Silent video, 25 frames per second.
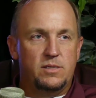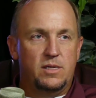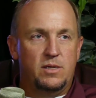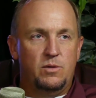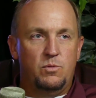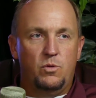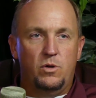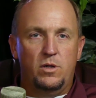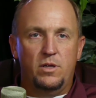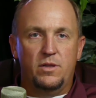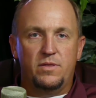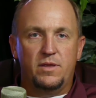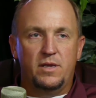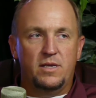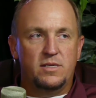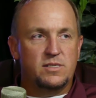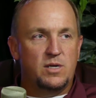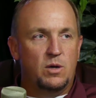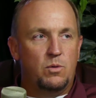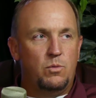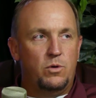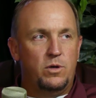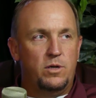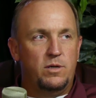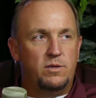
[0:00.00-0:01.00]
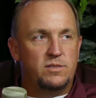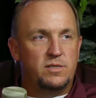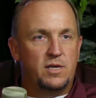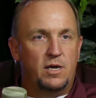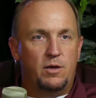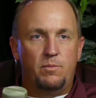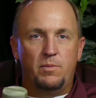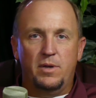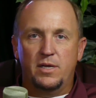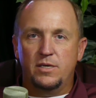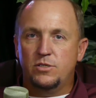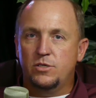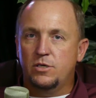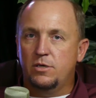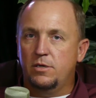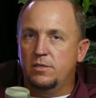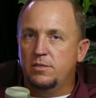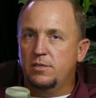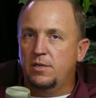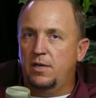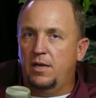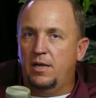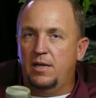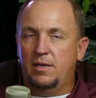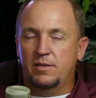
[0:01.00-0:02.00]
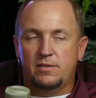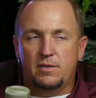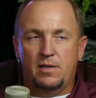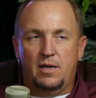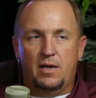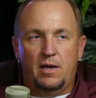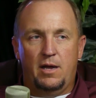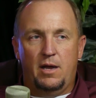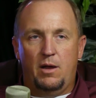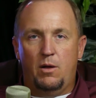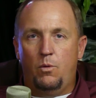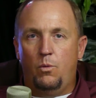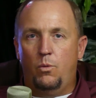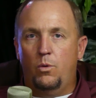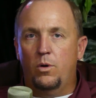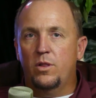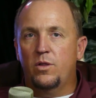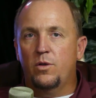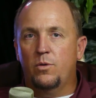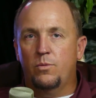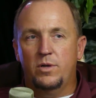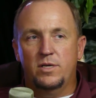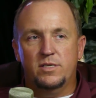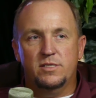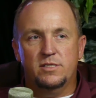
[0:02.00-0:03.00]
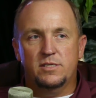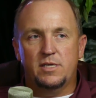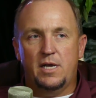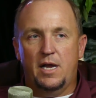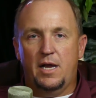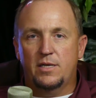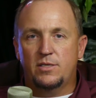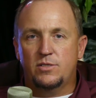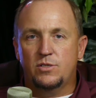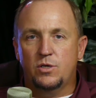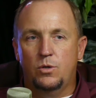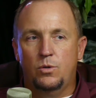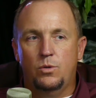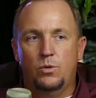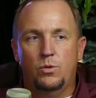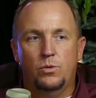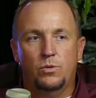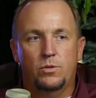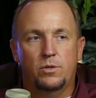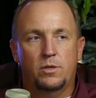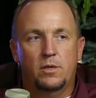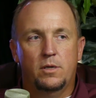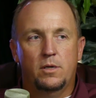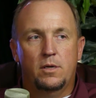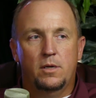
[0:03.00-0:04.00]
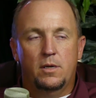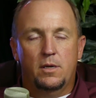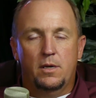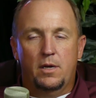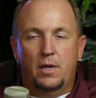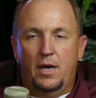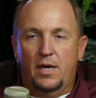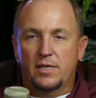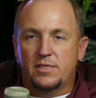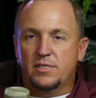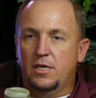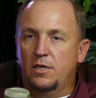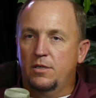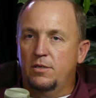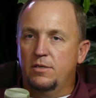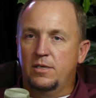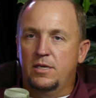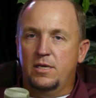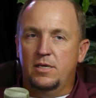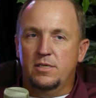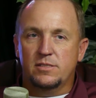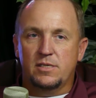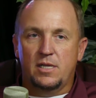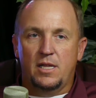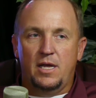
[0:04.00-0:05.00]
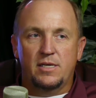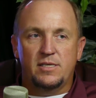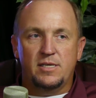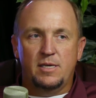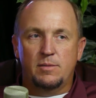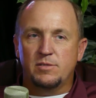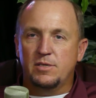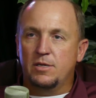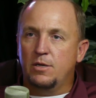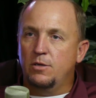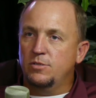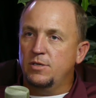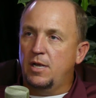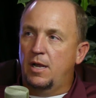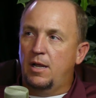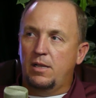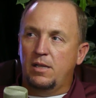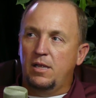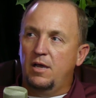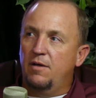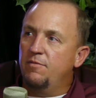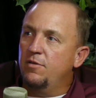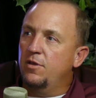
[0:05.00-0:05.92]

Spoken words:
one of the things I want to tell, make sure one of the reasons I tell the kids a lot of times I coach, I love you and